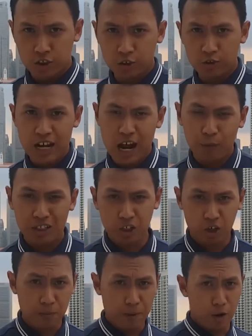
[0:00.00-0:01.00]
So today I
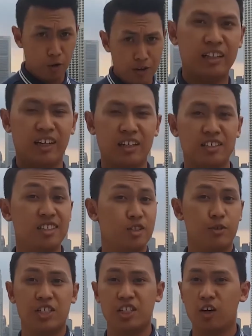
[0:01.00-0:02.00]
want to talk about the entire
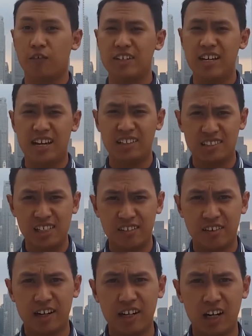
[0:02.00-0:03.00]
situation of the S
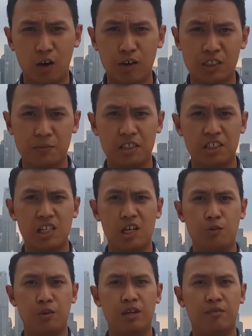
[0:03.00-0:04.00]
League right now,
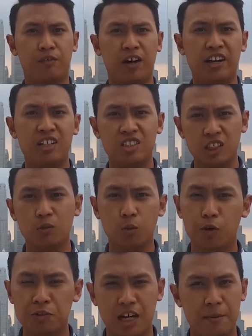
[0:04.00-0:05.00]
especially with financial
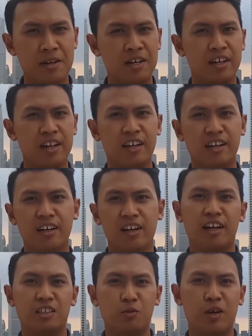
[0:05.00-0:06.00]
woes coming ahead,
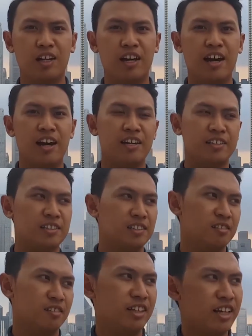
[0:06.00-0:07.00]
as well as
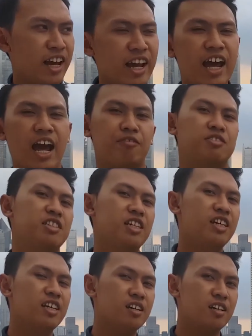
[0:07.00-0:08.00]
the
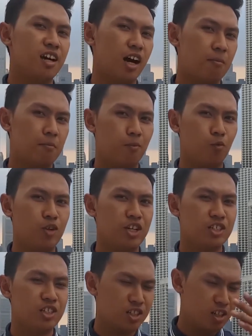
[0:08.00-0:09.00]
AFC Cup,
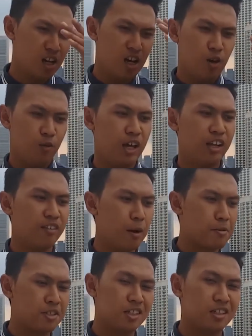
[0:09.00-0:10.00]
which we had
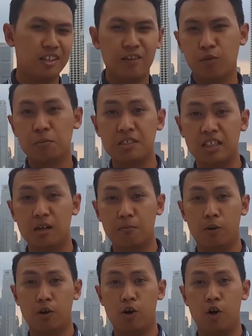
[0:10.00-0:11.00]
a representative from
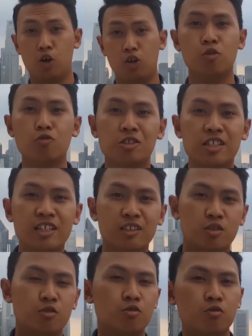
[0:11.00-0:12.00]
Singapore
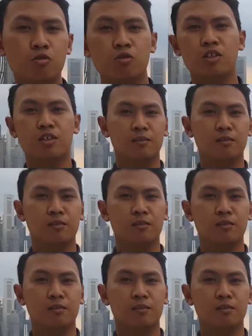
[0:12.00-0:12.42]
losing to